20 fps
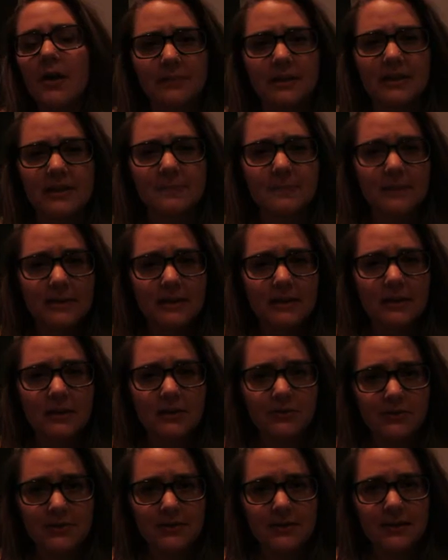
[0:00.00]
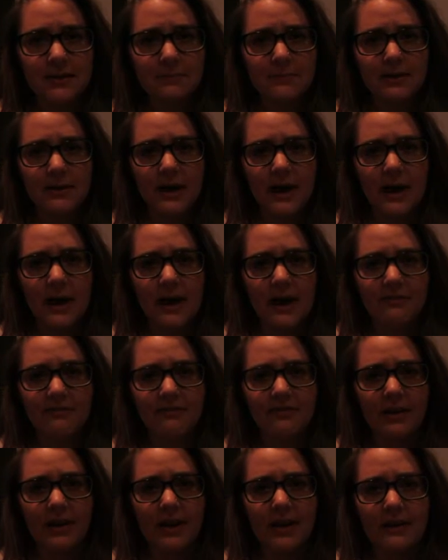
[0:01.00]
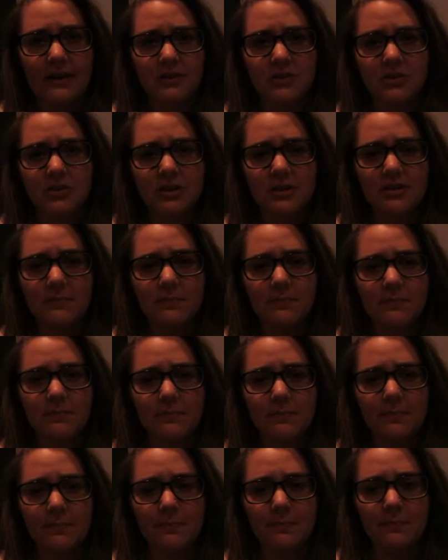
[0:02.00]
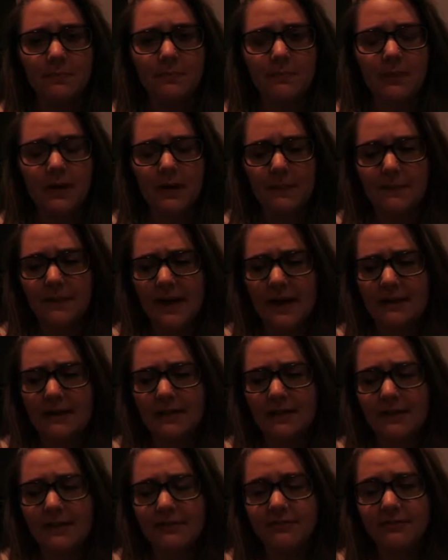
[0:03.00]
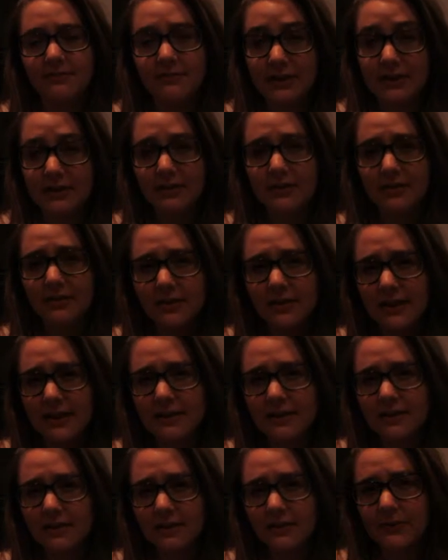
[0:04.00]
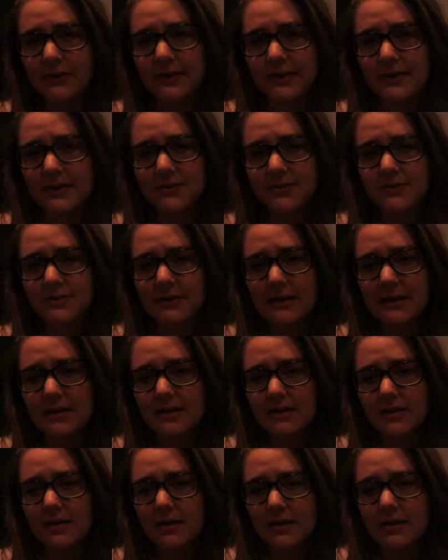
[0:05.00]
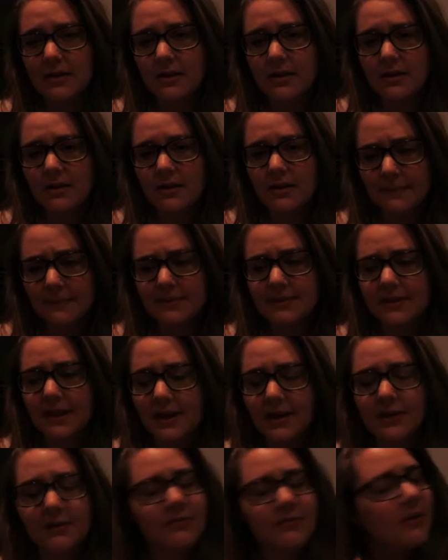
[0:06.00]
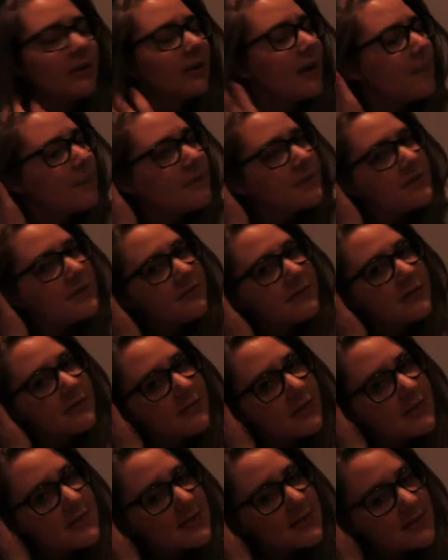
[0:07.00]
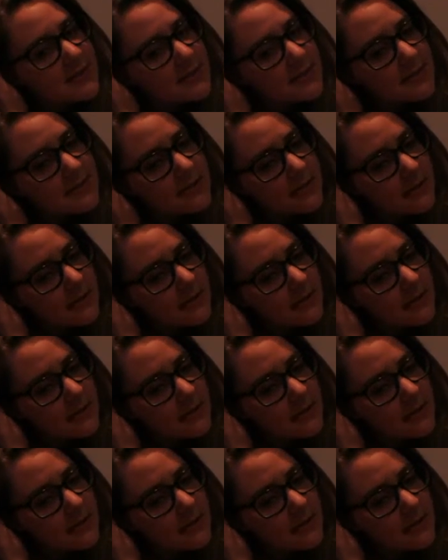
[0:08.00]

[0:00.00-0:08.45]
It's been interesting, but I've actually had a lot of fear lately going into it. I'm scared for a couple different reasons.